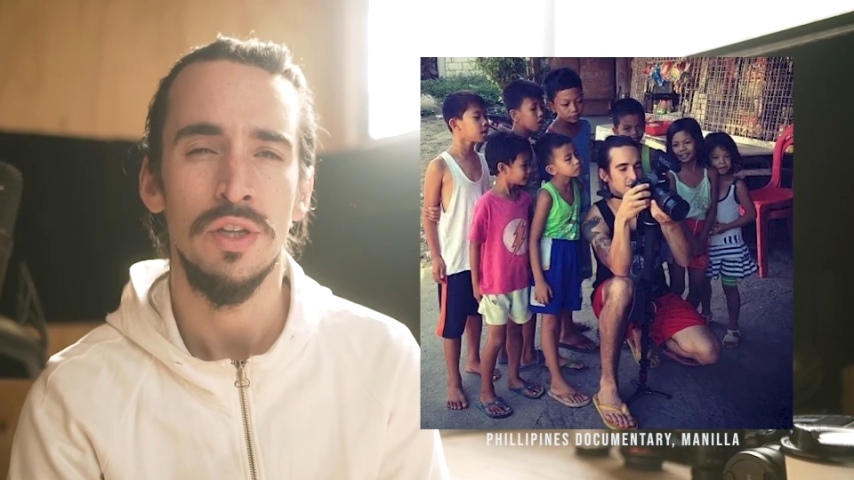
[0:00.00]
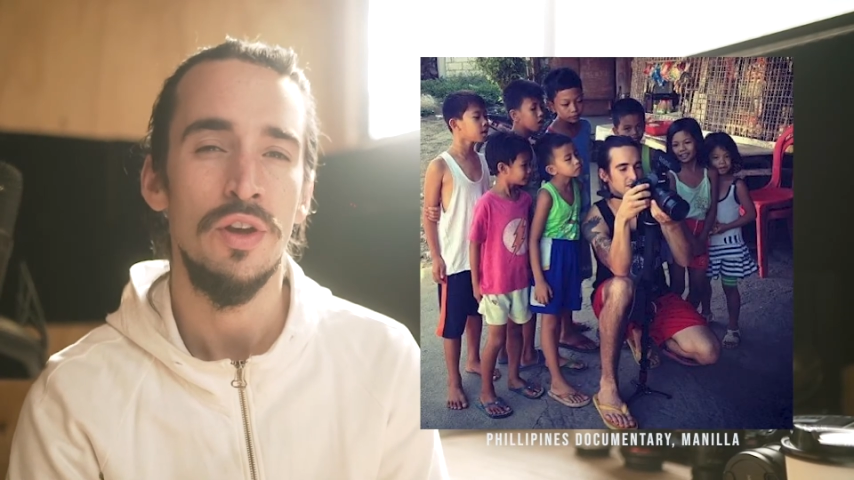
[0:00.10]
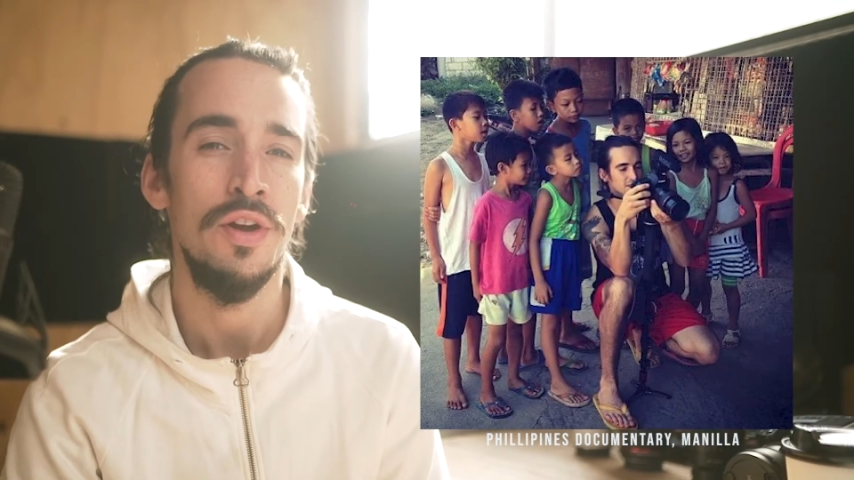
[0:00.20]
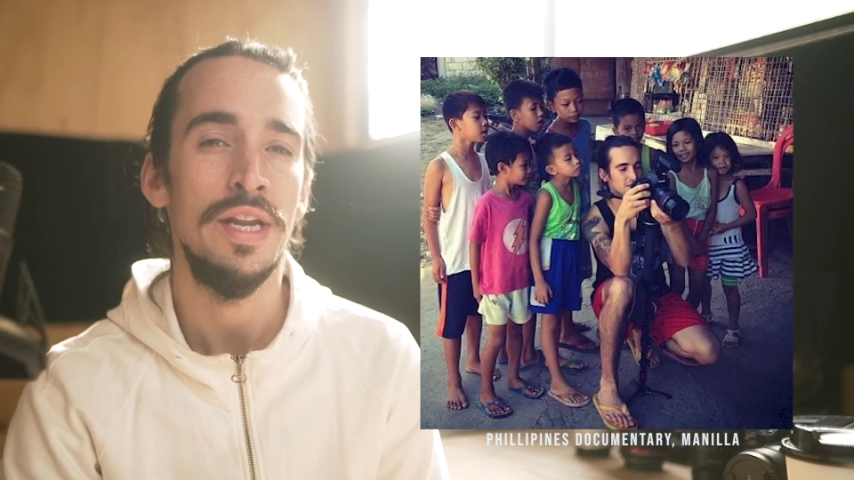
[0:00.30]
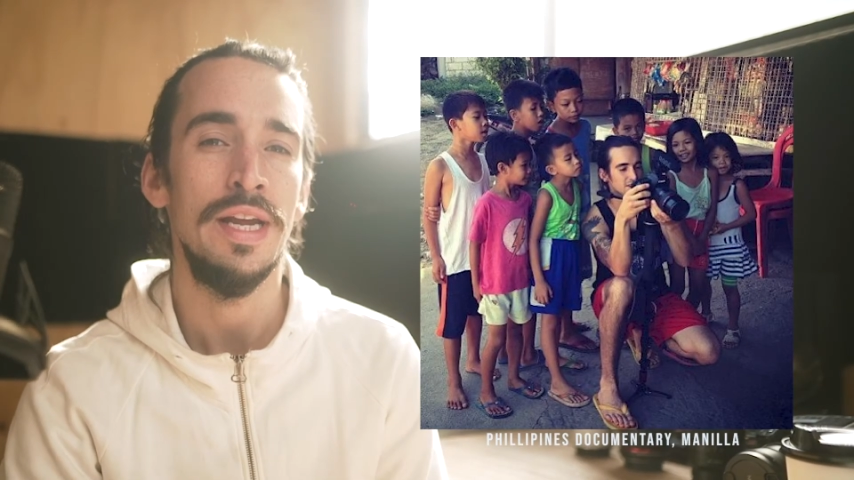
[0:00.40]

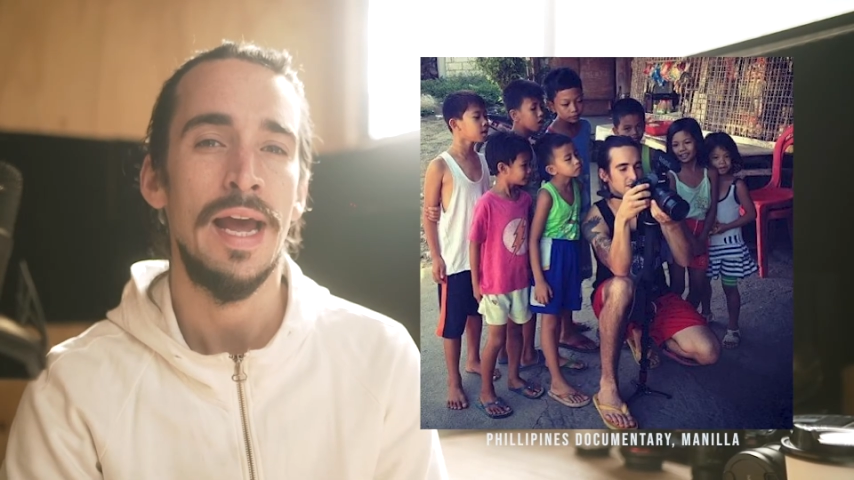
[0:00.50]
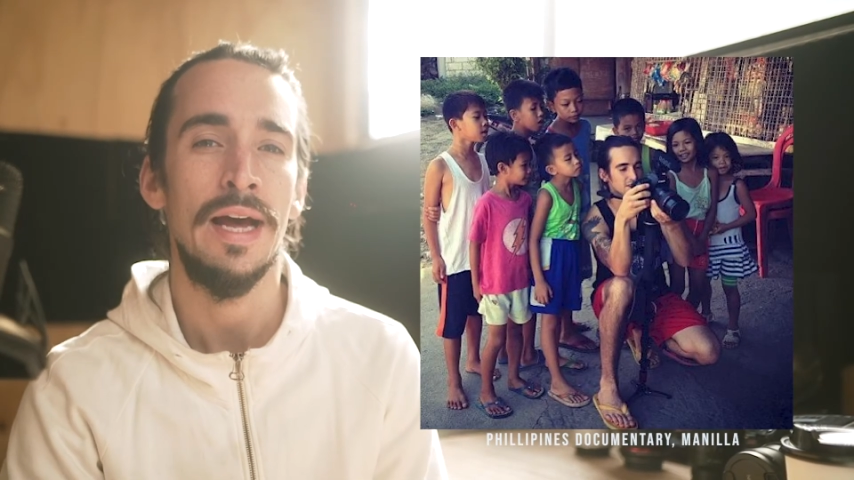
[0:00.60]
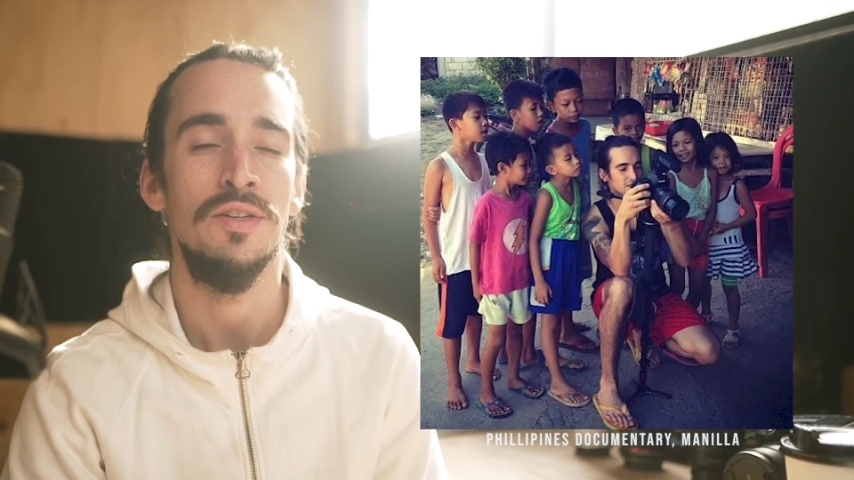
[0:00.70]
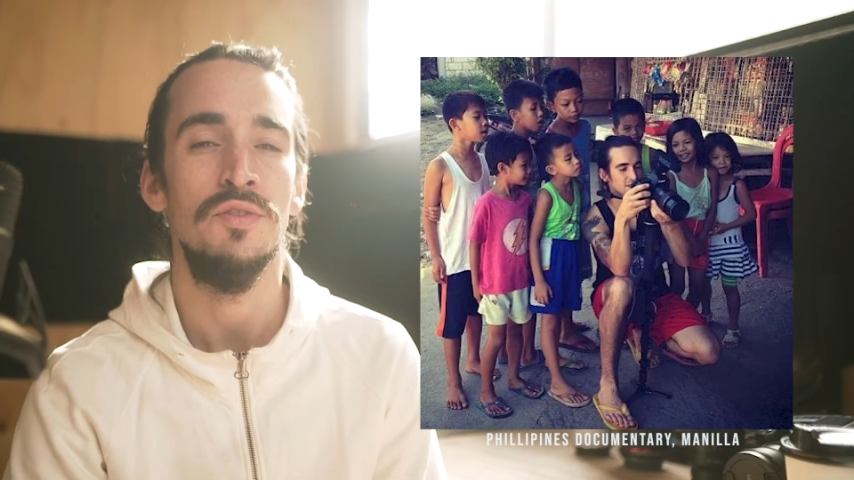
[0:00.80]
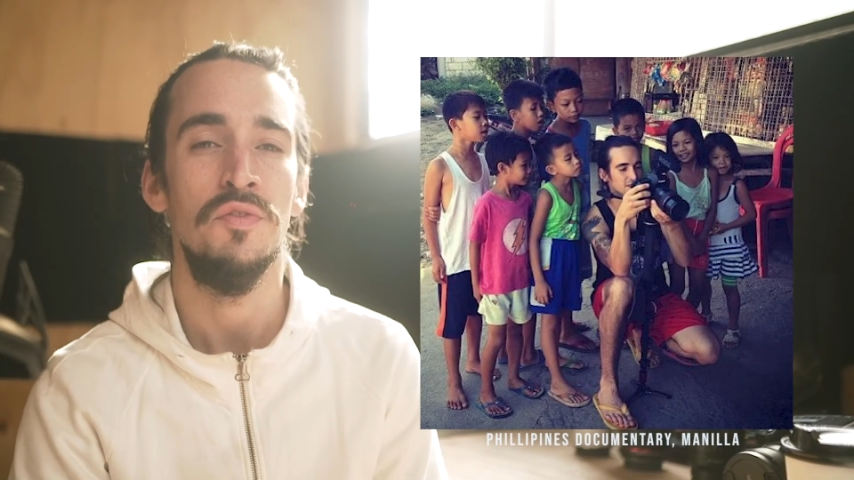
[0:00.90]
learning
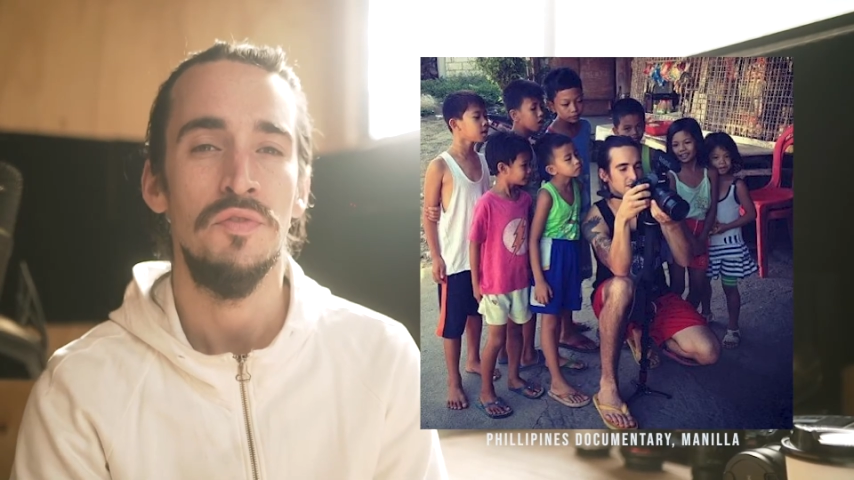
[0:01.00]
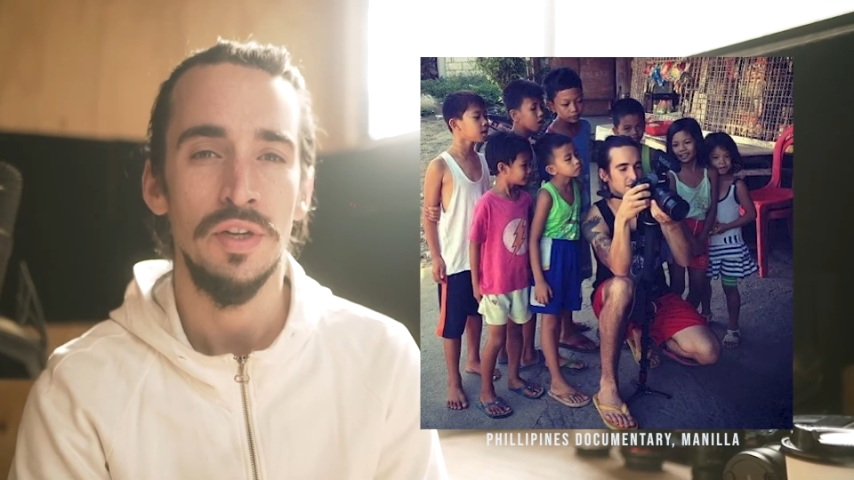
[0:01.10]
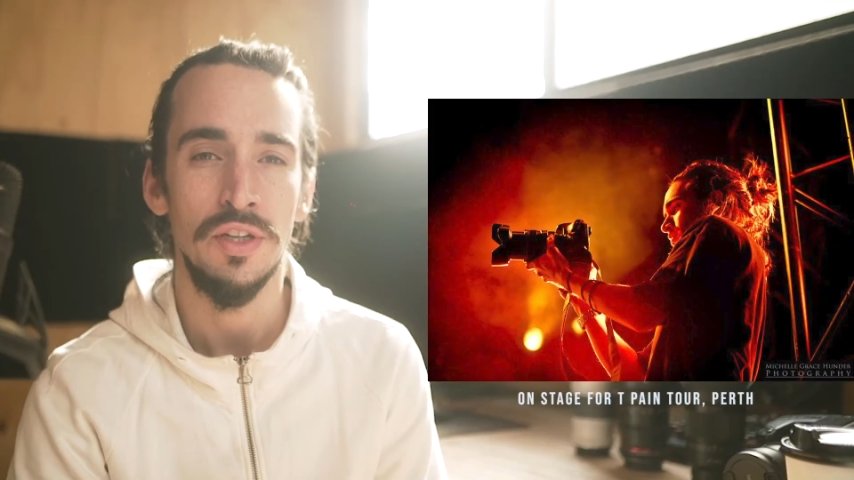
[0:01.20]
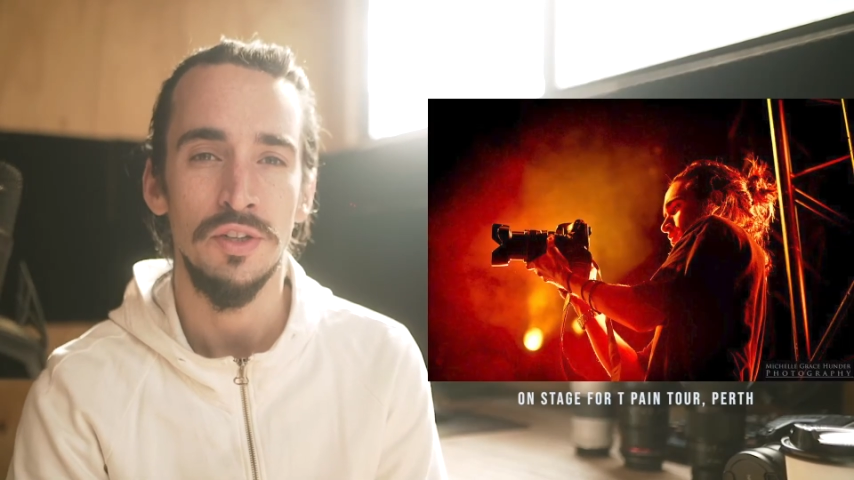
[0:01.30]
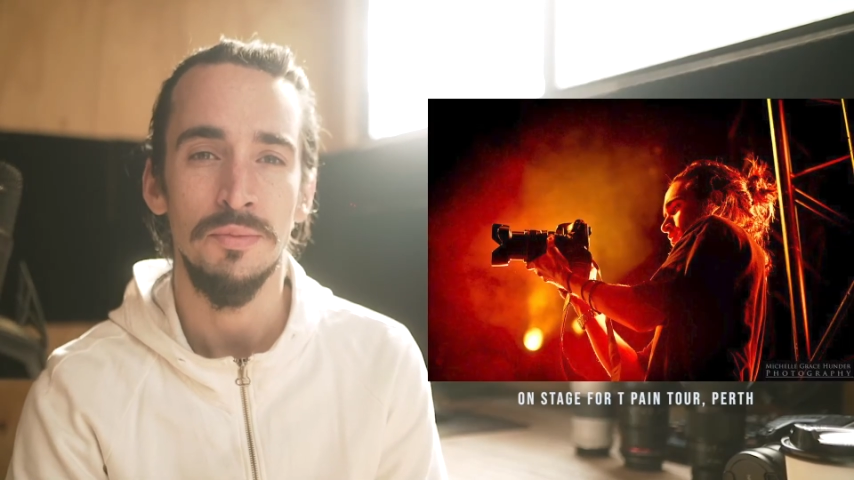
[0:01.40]
how to
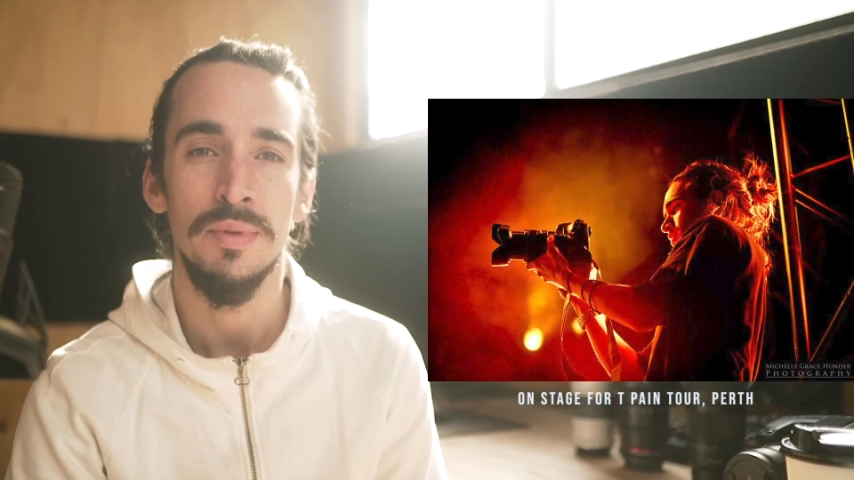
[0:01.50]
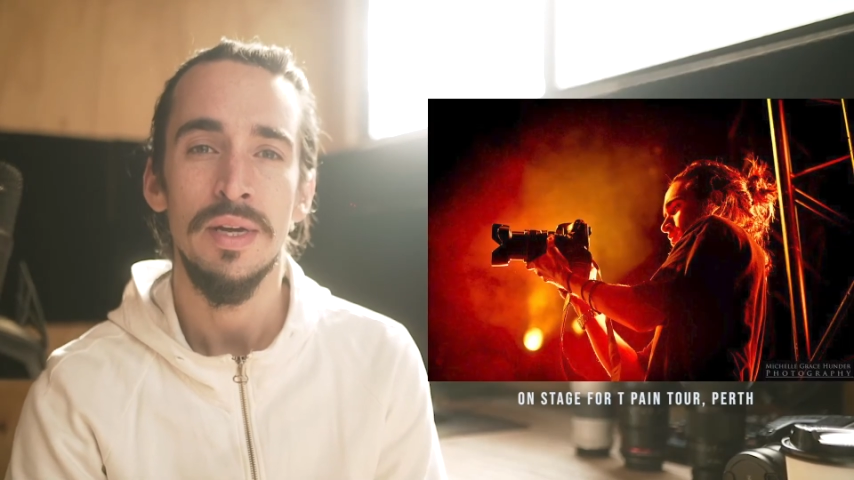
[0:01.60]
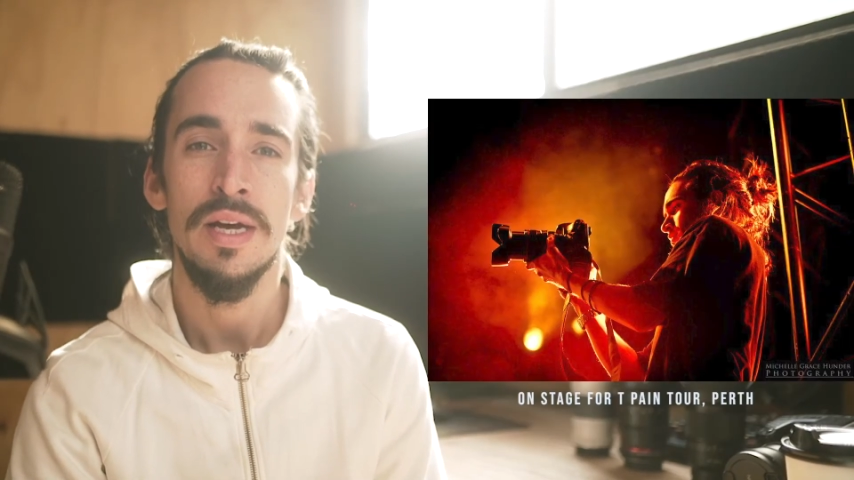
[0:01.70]
film,